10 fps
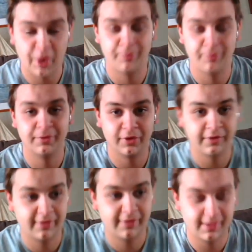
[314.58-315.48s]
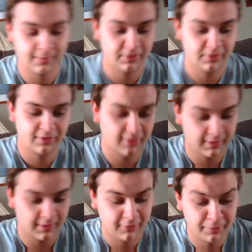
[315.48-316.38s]
I've been wrong this season, which
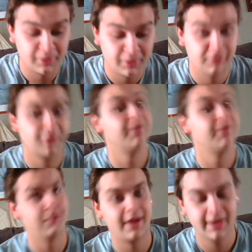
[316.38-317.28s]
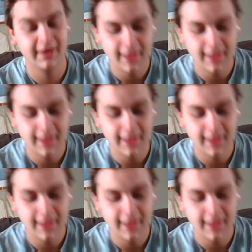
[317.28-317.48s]
in football, which has been a lot.